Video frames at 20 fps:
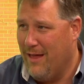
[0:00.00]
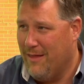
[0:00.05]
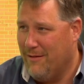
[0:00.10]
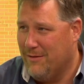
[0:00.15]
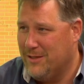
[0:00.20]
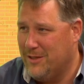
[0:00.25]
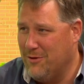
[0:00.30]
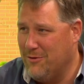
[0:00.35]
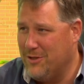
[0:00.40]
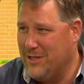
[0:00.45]

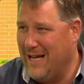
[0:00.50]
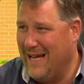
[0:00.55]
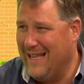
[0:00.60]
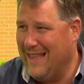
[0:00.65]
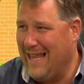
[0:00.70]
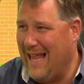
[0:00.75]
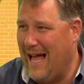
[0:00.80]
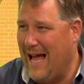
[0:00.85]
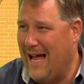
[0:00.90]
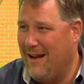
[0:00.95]
there's usually a
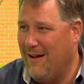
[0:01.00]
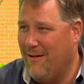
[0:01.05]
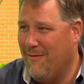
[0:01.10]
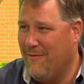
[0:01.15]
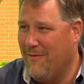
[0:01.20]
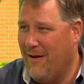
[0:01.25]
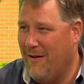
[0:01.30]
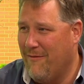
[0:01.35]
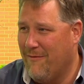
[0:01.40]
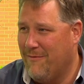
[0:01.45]
lot
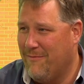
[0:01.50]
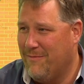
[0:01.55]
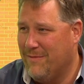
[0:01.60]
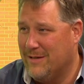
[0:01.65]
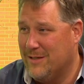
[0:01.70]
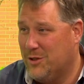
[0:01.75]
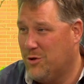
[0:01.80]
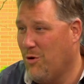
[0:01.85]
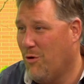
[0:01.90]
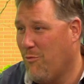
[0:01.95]
of
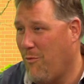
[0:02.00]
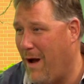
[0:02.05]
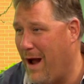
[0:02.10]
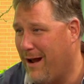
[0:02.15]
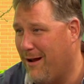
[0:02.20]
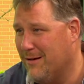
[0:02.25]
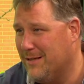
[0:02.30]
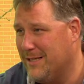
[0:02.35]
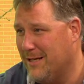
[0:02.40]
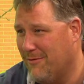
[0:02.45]
school
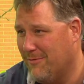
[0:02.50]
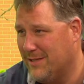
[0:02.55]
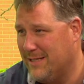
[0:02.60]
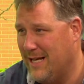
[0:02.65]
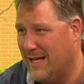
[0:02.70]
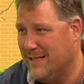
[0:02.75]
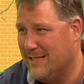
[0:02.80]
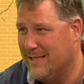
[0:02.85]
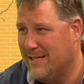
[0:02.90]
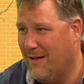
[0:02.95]
records that are
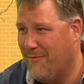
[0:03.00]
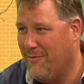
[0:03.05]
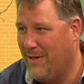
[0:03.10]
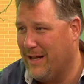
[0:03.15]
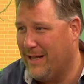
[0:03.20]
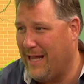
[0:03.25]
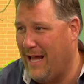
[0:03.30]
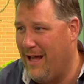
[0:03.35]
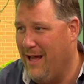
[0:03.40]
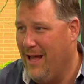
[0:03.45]
set and stuff
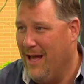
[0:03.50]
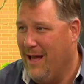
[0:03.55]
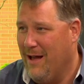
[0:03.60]
like that.